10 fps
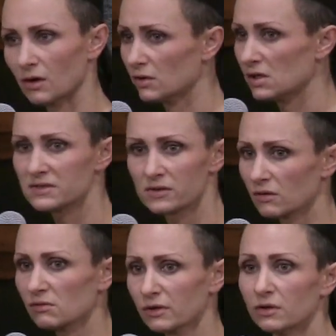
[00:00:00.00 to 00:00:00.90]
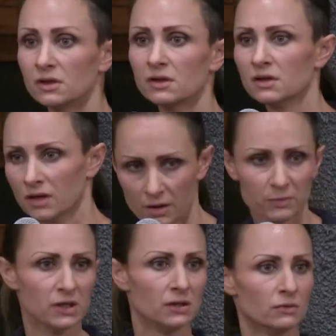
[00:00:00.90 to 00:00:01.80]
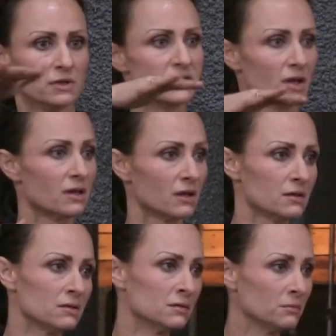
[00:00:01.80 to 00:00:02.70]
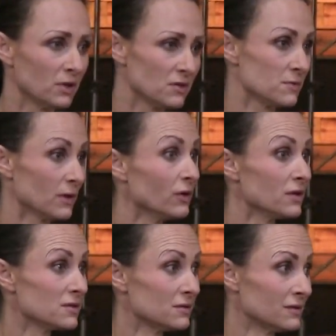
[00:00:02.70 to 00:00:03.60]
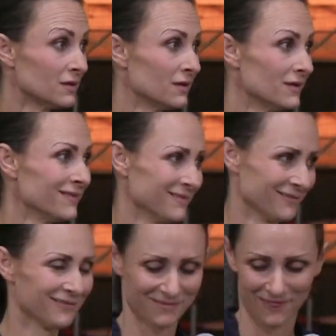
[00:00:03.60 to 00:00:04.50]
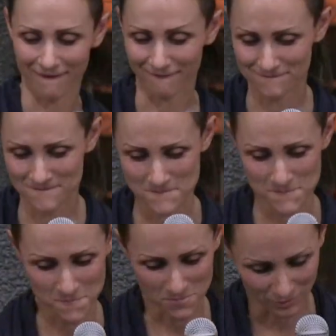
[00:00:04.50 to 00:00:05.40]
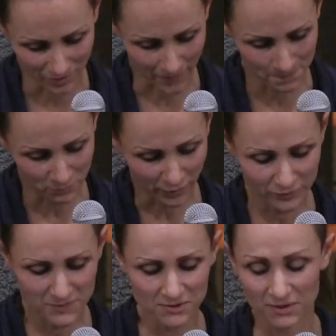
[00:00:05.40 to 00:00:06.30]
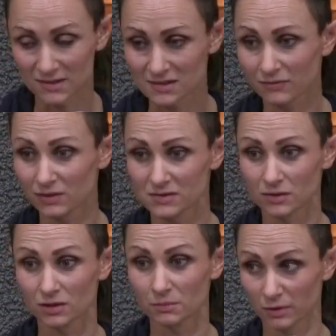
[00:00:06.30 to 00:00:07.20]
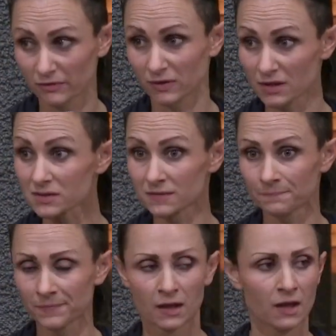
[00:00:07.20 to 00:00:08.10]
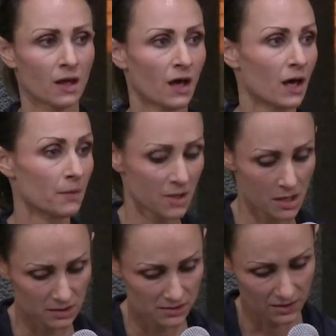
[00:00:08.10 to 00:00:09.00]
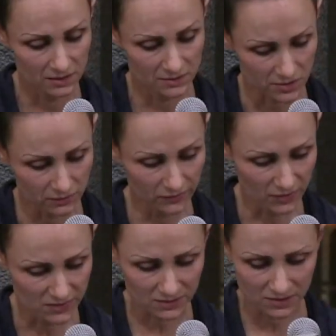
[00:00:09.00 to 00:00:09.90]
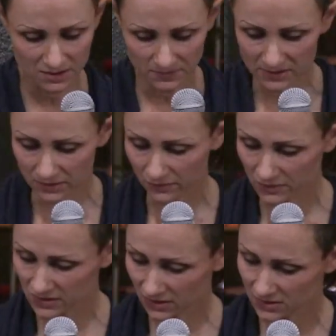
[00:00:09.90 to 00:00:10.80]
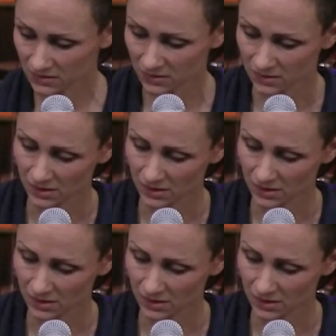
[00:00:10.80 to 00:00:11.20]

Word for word: only to the throne and we ignore each other because we hurt. Okay. Okay, Proverbs 27 is a good book for this. Um, and in two verses, it speaks in verse 6